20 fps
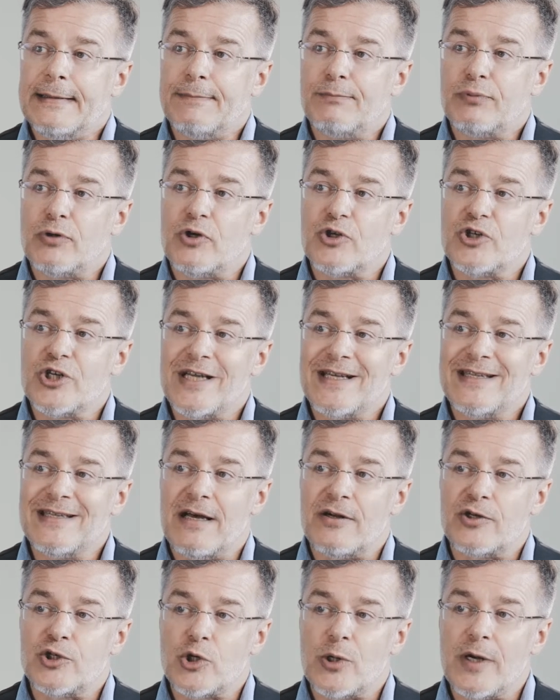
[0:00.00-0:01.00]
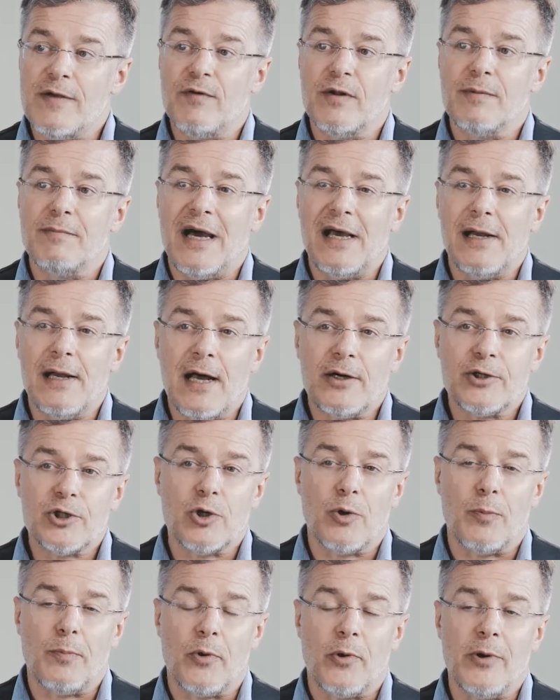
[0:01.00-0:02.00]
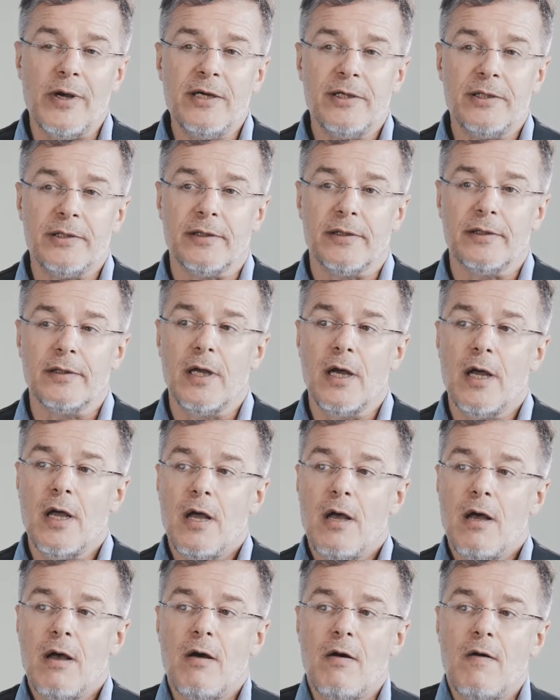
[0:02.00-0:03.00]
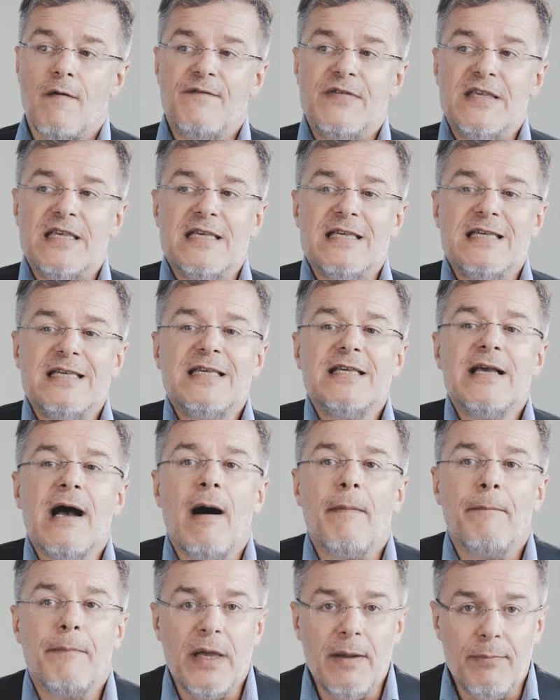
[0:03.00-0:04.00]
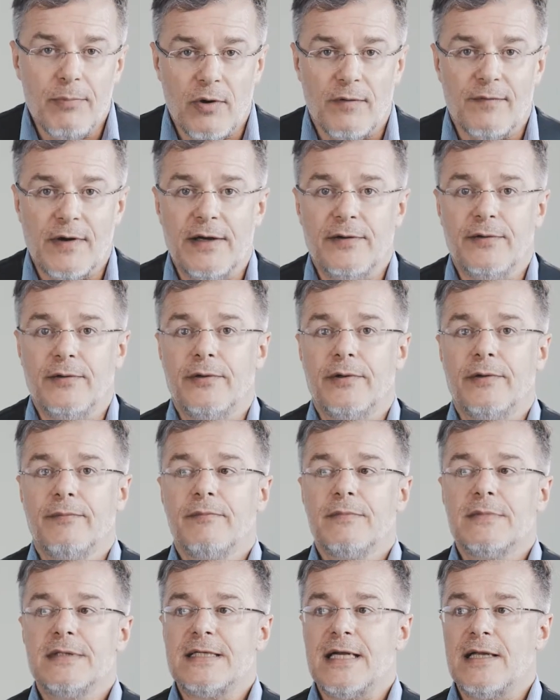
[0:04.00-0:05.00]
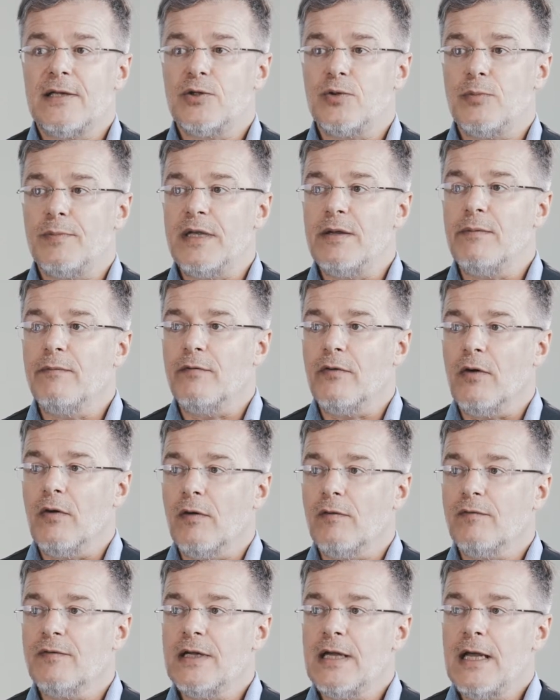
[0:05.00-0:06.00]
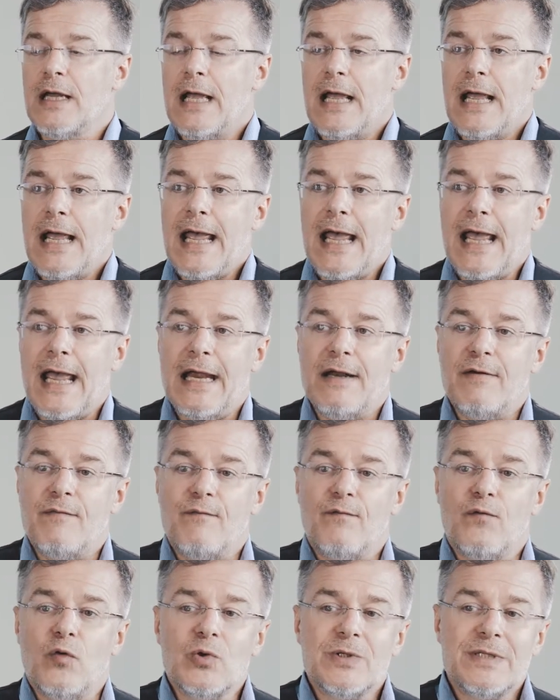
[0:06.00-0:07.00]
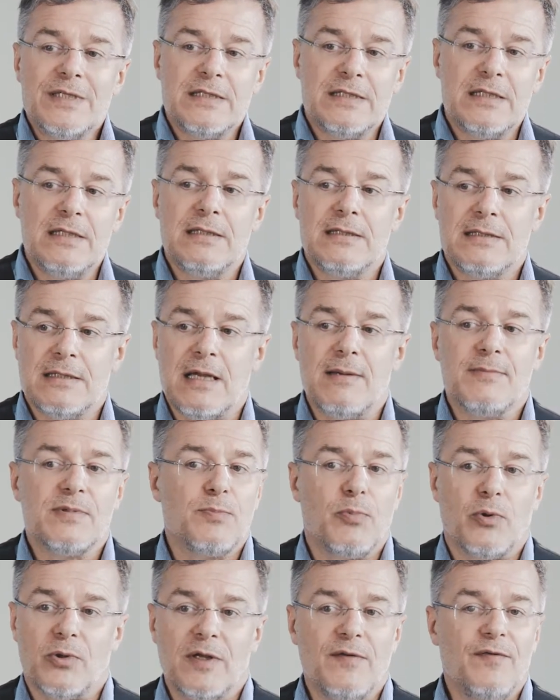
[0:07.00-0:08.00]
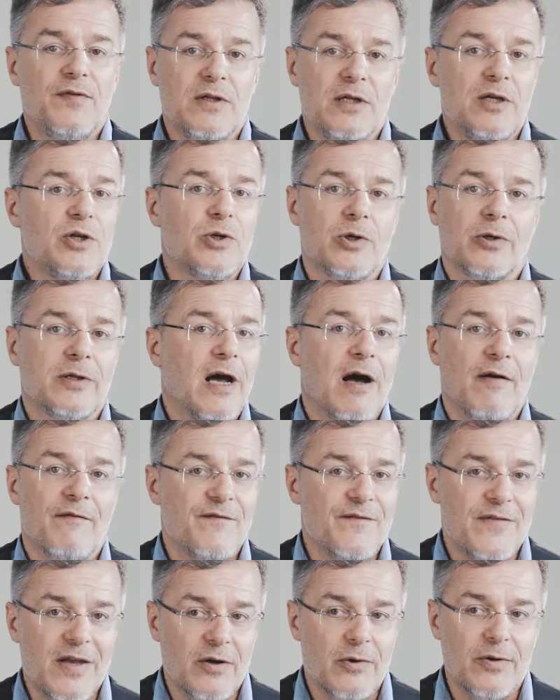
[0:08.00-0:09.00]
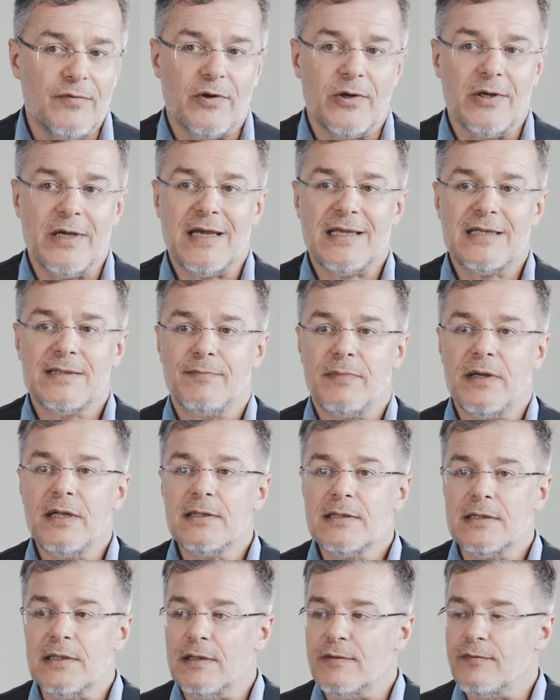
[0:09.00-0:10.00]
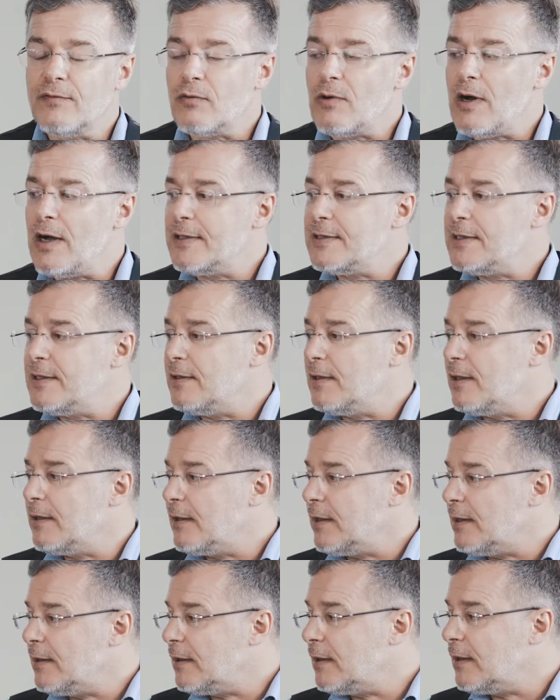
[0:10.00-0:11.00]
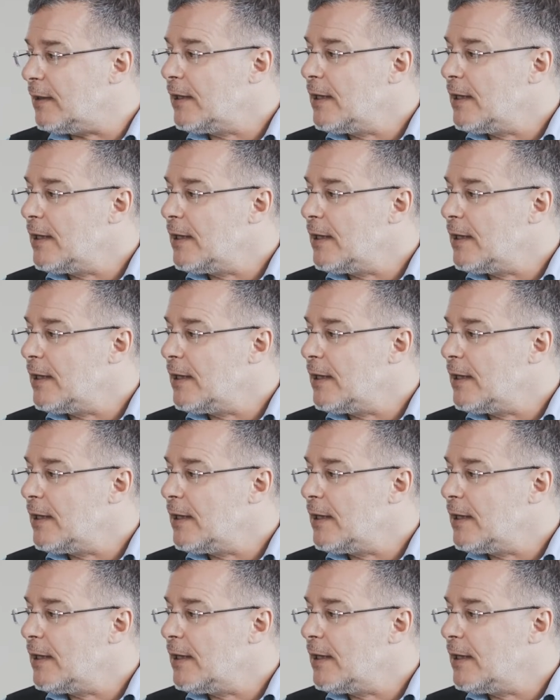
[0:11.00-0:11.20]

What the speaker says: projects are driven by large corporations, the ERP provider tend to be involved. And those systems, per definition, are very, very expensive, right? In